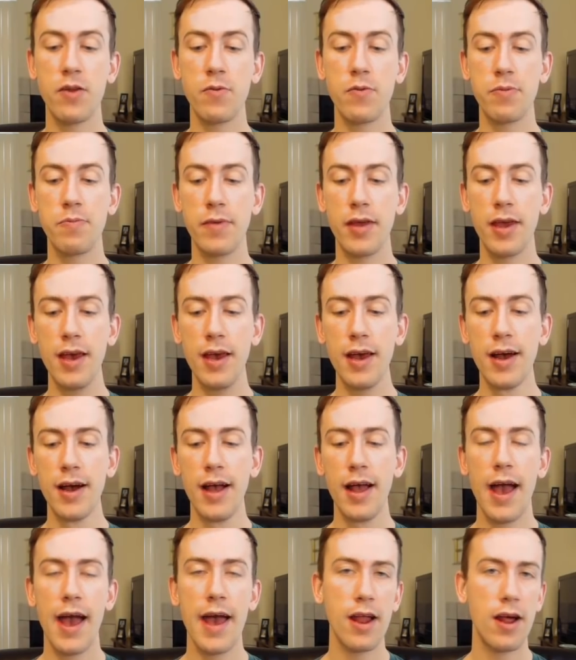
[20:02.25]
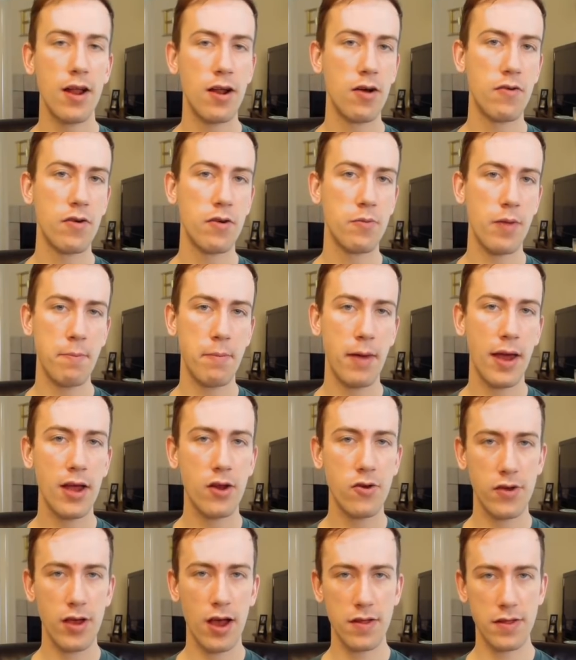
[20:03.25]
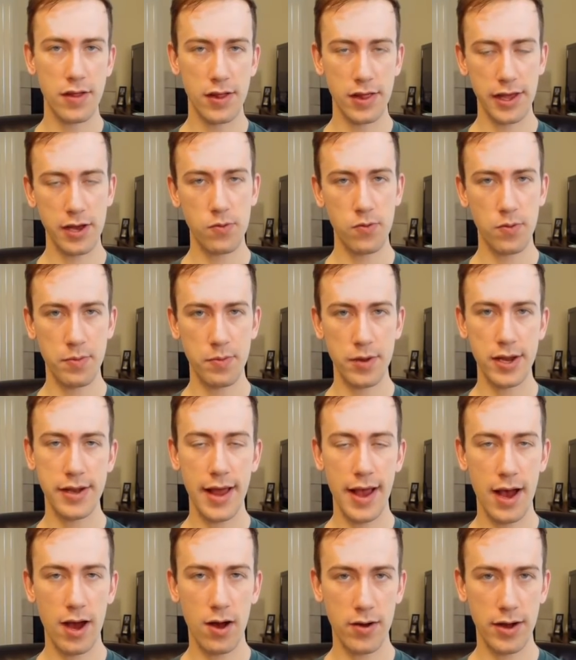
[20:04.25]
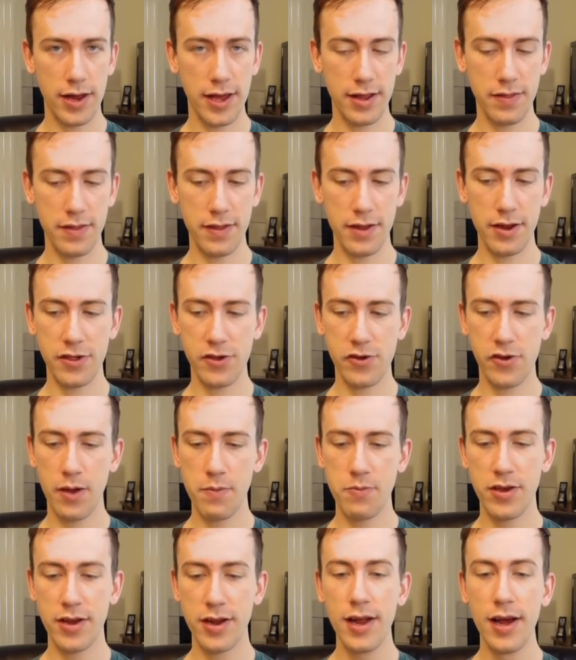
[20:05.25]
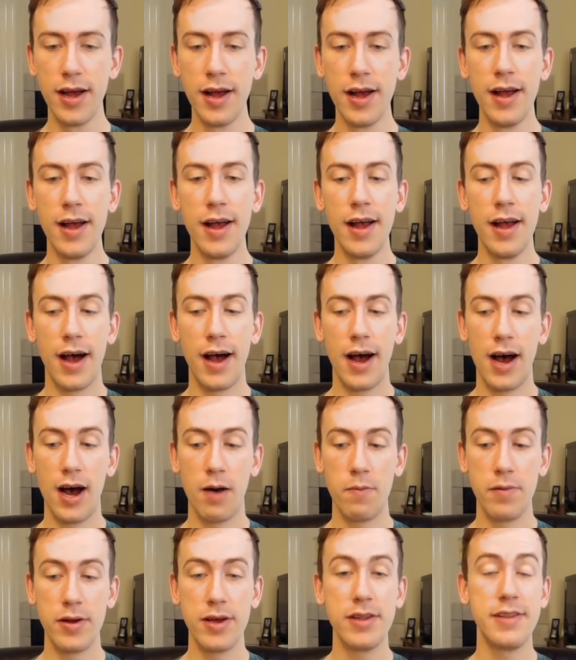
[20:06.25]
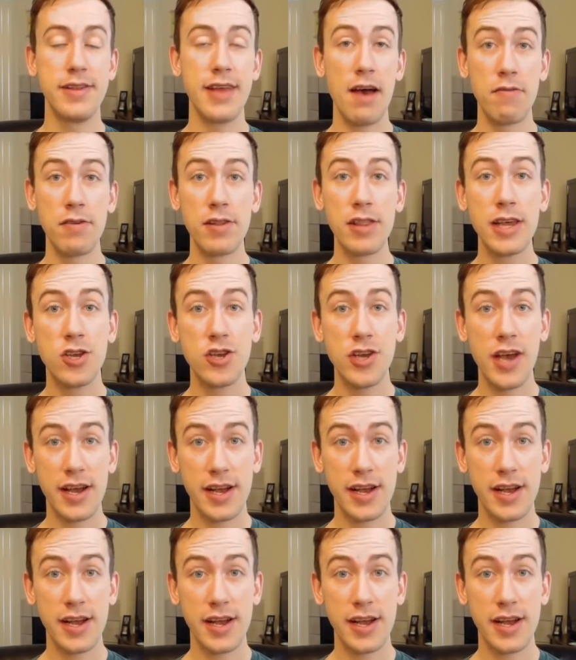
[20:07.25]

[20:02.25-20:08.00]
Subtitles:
with me, head on over to my Patreon. The link will be down in the description. Definitely check